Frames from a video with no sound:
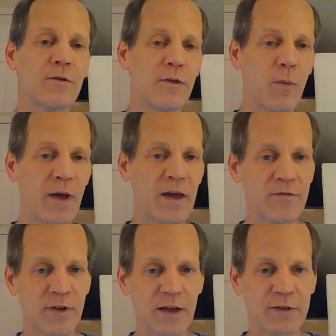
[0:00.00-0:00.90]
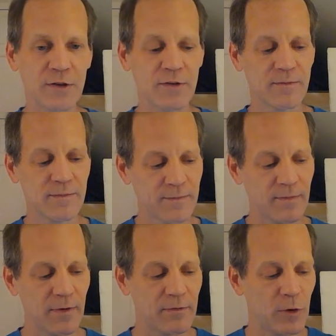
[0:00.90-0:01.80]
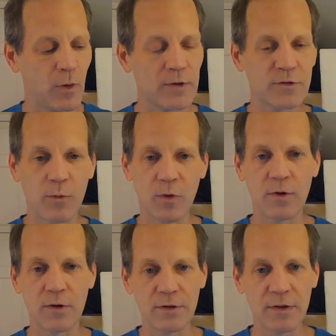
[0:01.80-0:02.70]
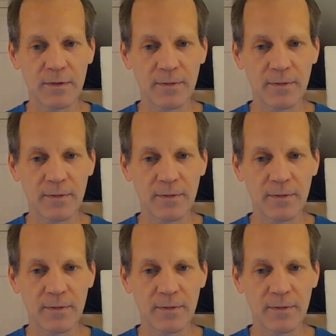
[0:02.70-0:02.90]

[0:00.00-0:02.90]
and the wave nature of the quantum world